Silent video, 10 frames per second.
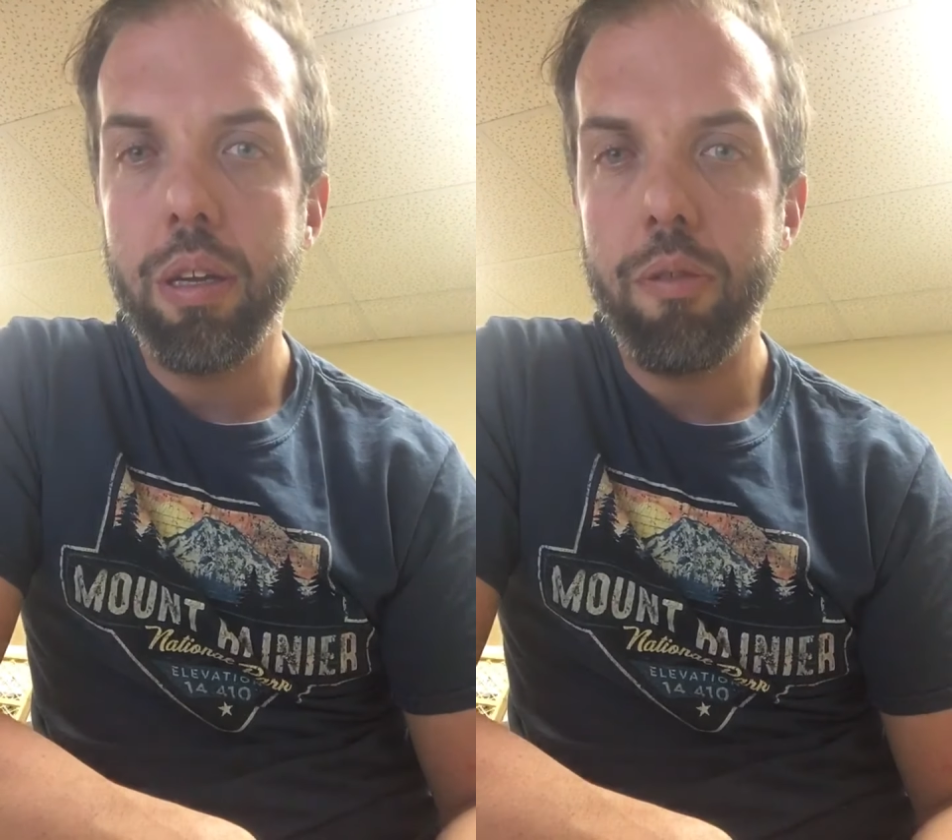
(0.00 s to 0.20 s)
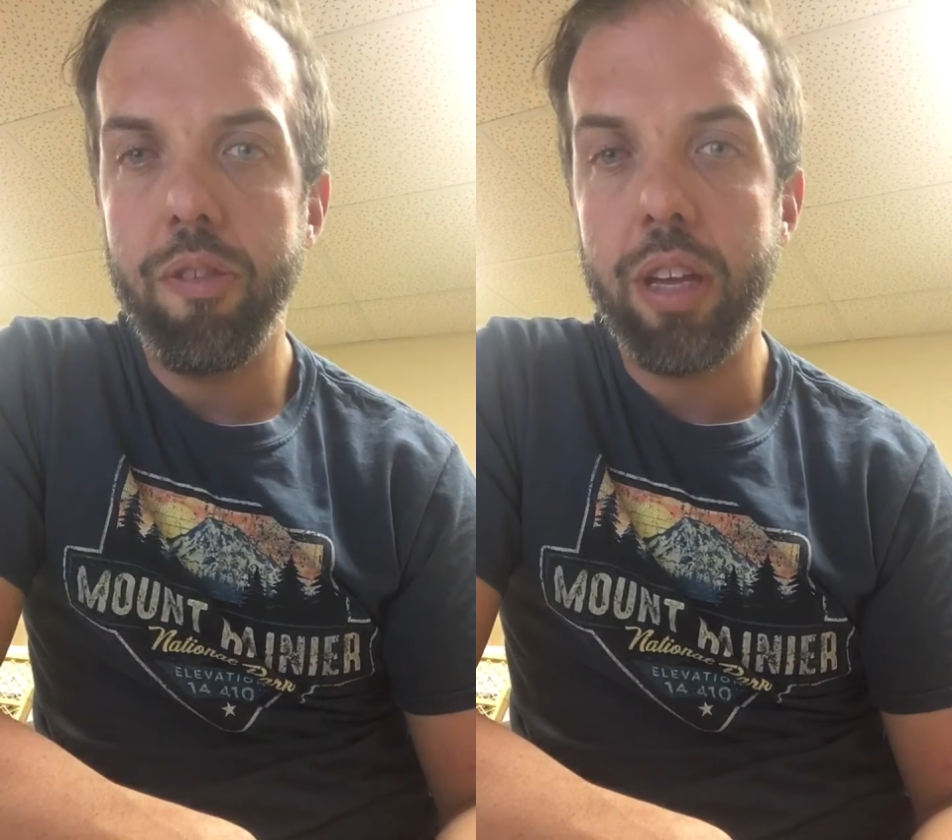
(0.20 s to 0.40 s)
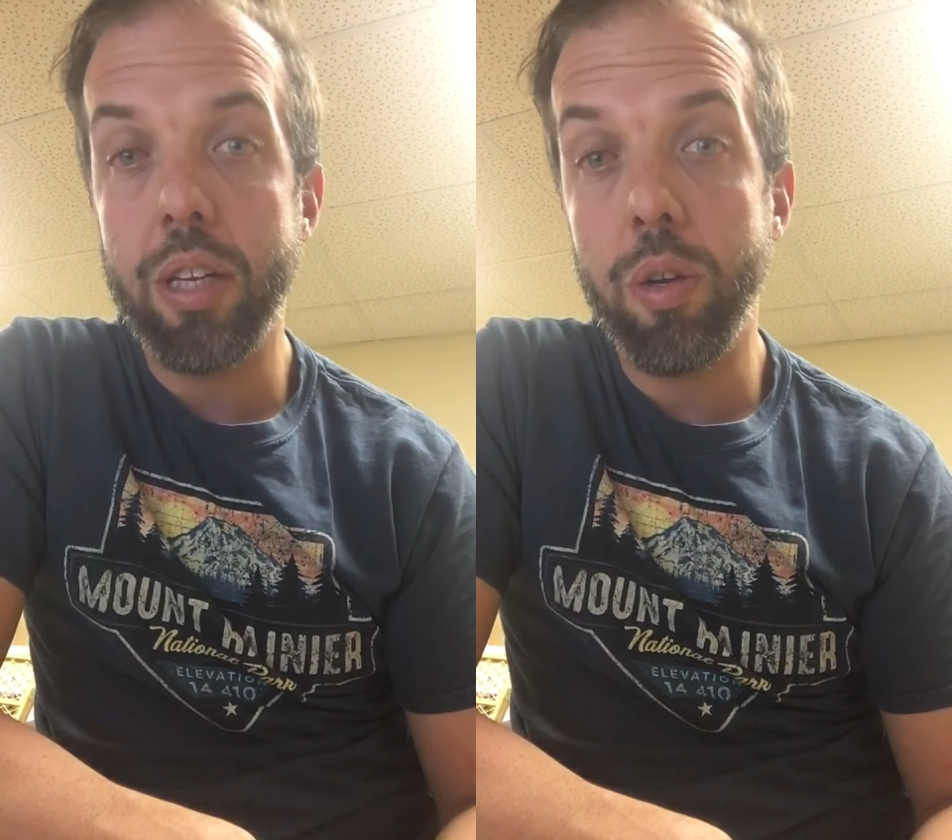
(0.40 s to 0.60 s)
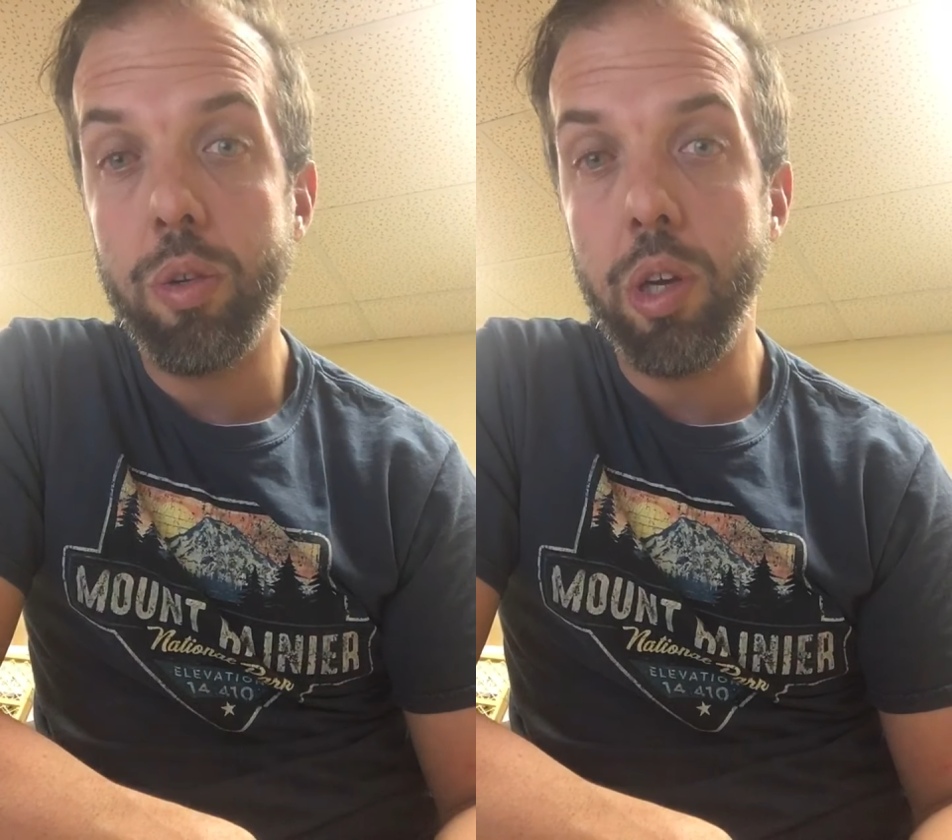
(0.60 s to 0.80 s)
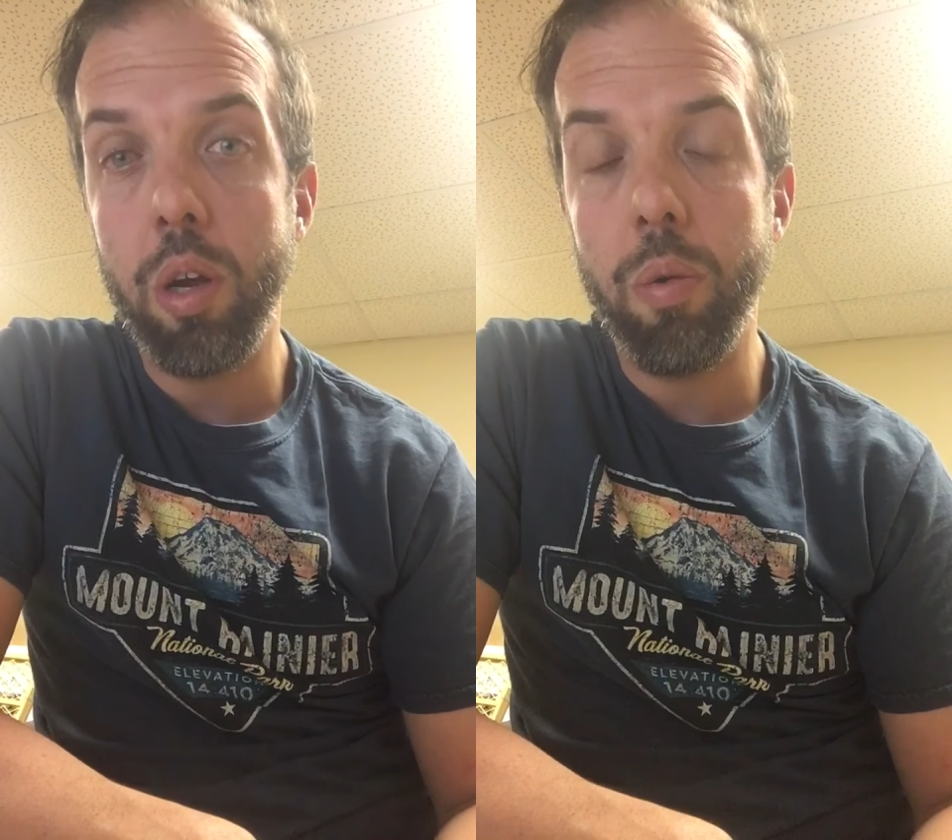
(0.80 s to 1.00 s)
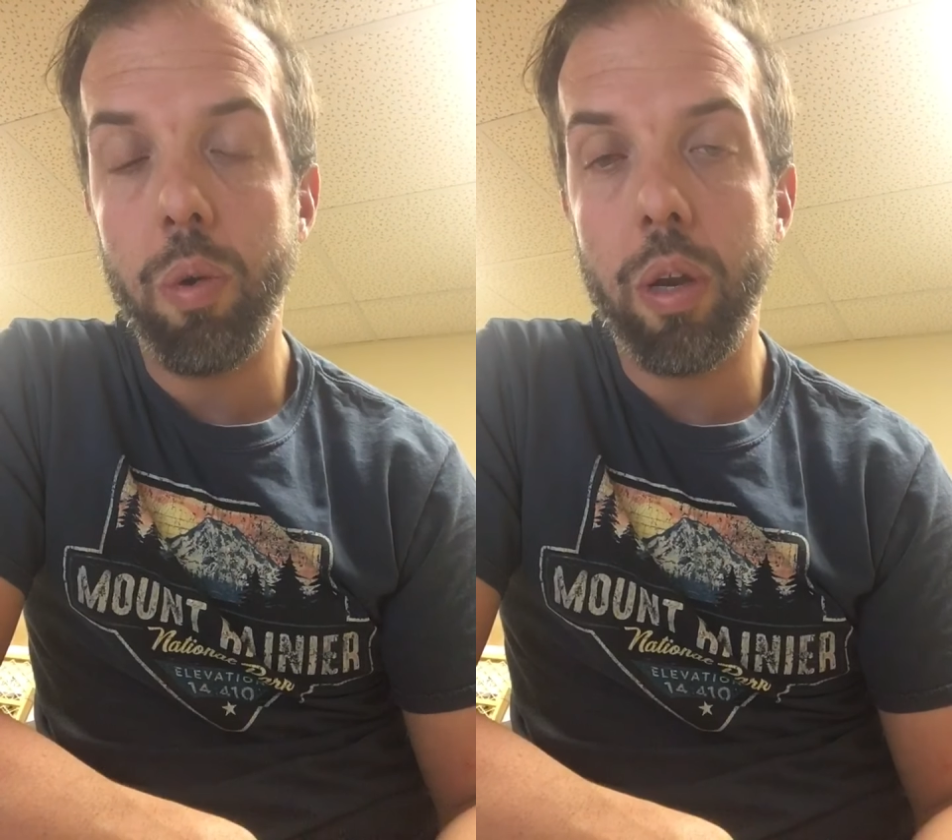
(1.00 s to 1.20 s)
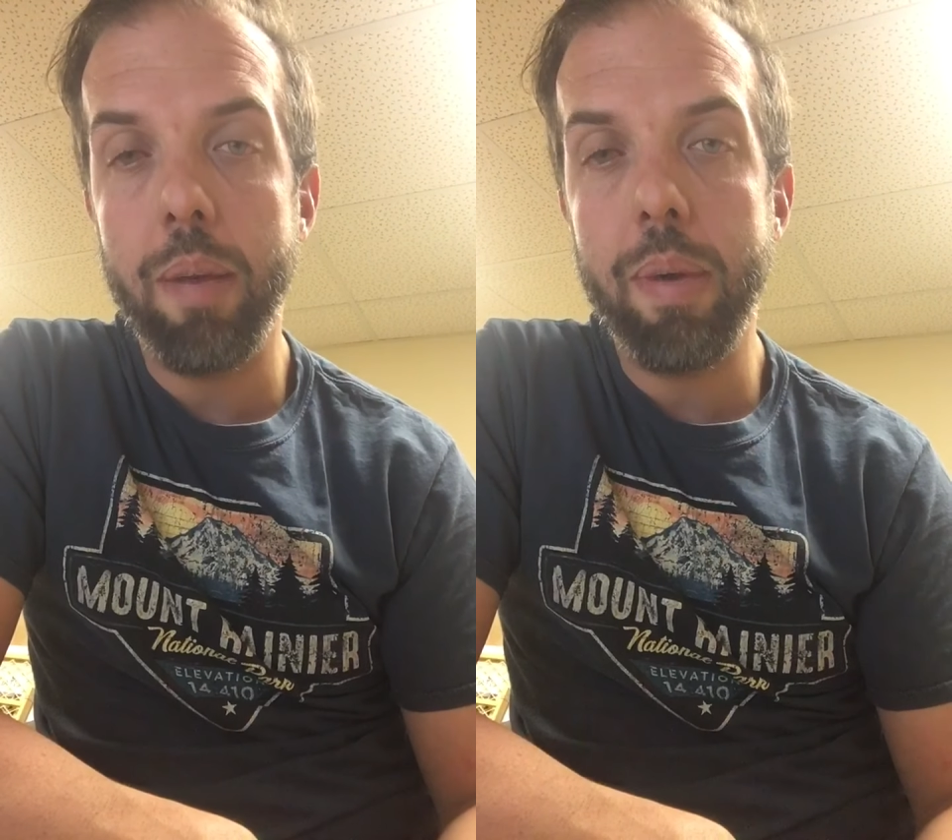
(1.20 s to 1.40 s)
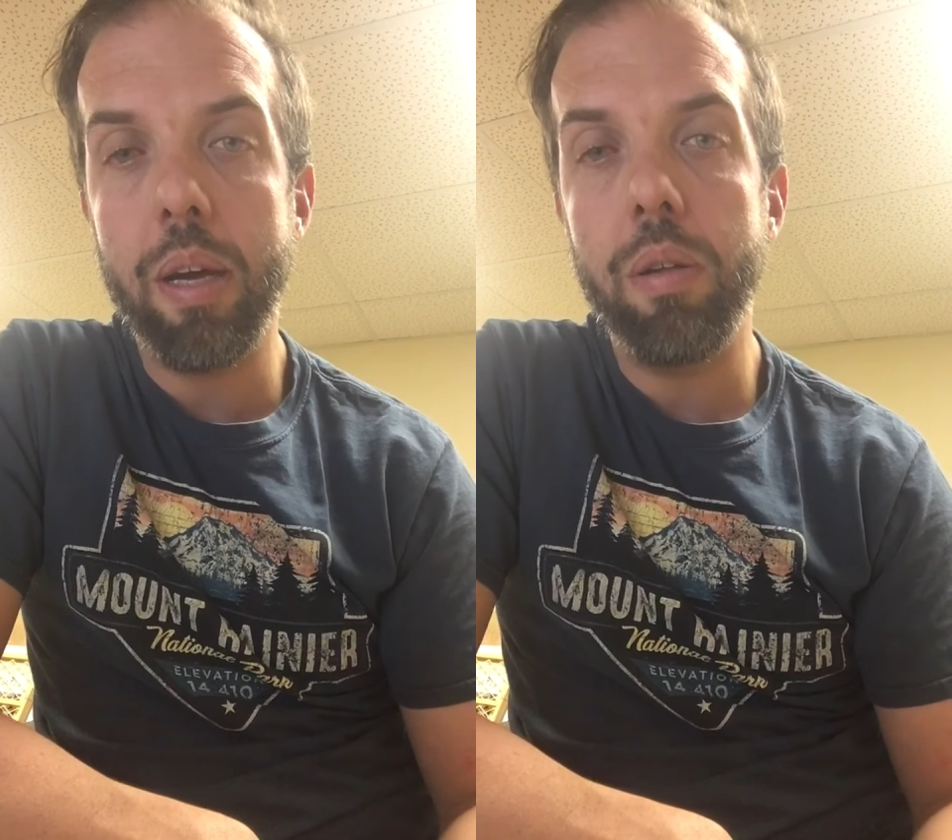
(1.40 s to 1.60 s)
via Dojo or
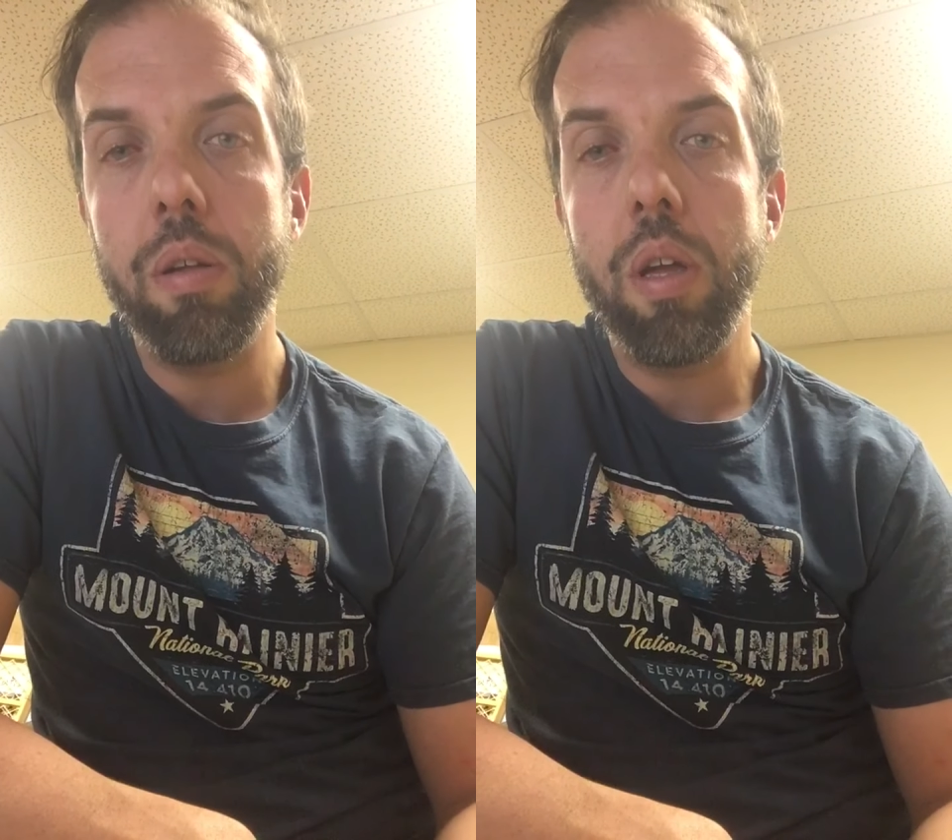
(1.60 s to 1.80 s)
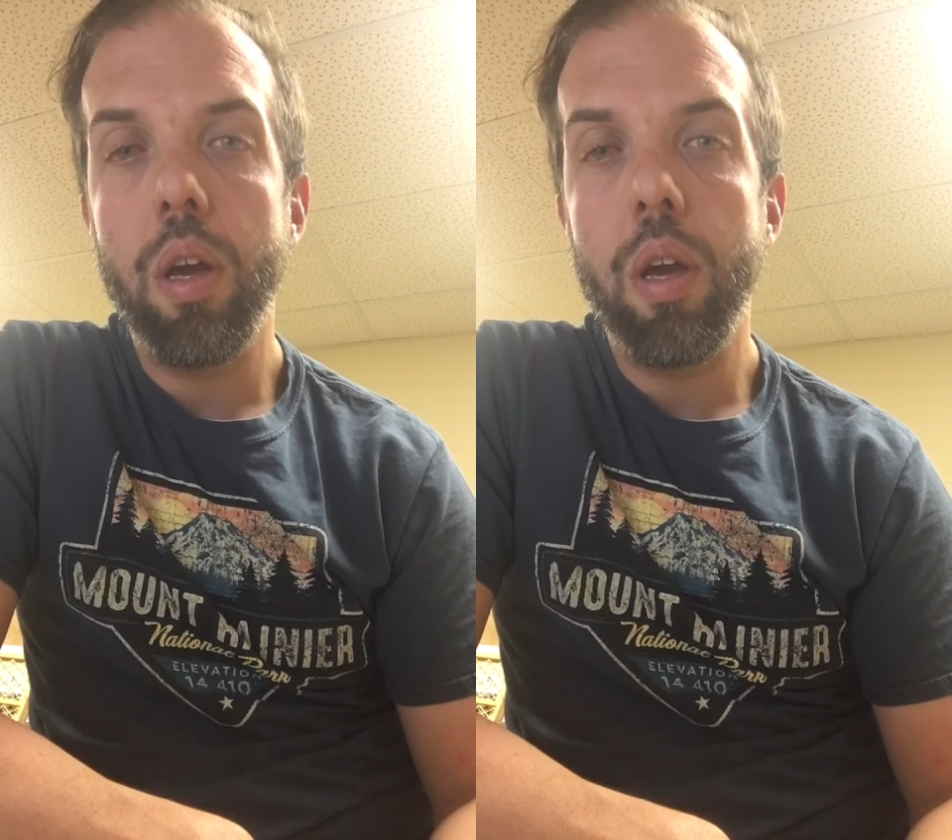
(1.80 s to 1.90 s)
email.